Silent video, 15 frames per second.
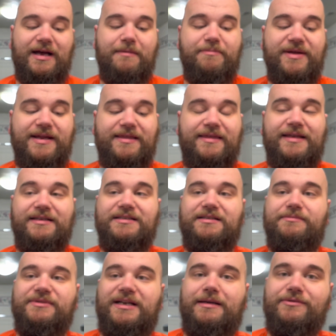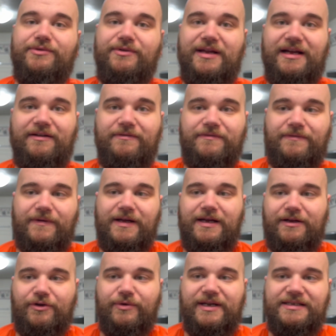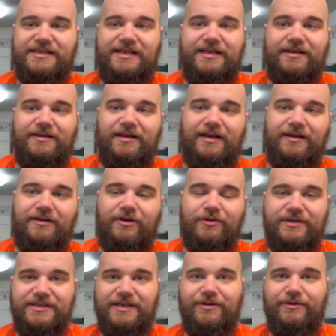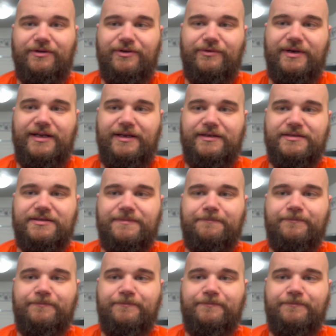big thing sometimes when you have creatine and all these other ingredients.